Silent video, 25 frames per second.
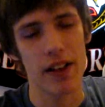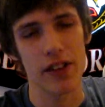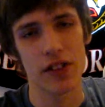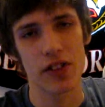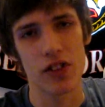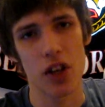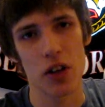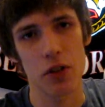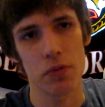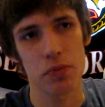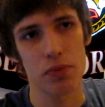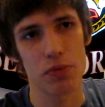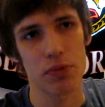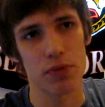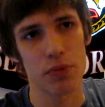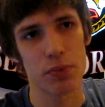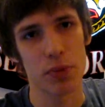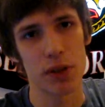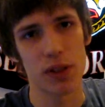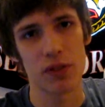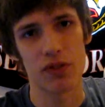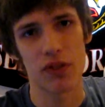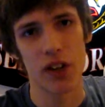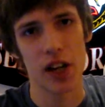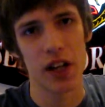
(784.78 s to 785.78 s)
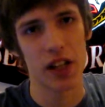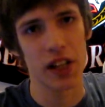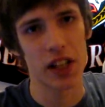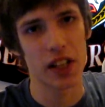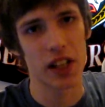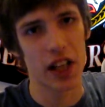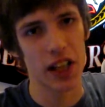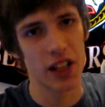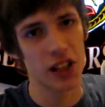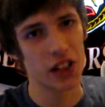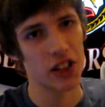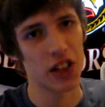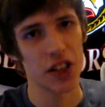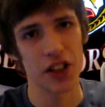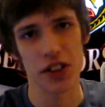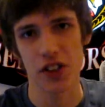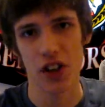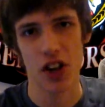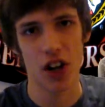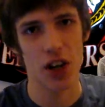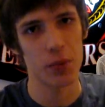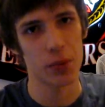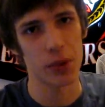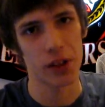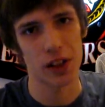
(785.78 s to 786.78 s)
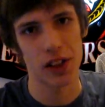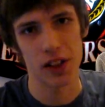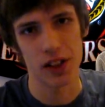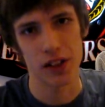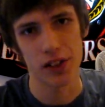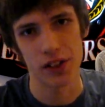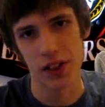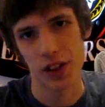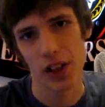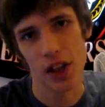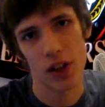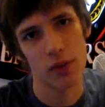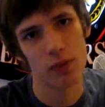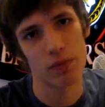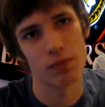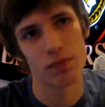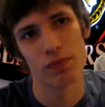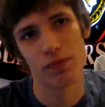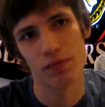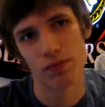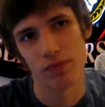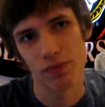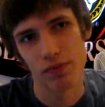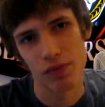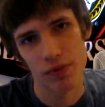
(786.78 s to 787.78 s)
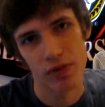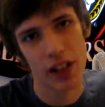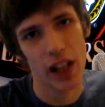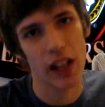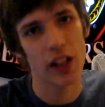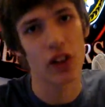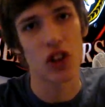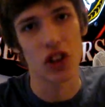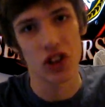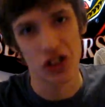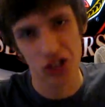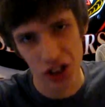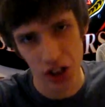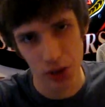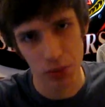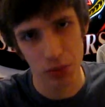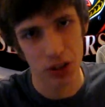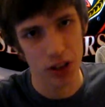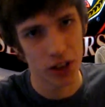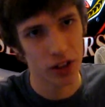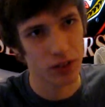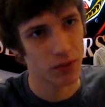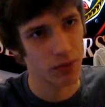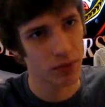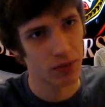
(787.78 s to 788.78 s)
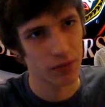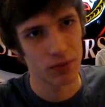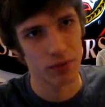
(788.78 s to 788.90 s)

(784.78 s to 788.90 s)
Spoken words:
ends up befriending a centaur because, you know, they look similar.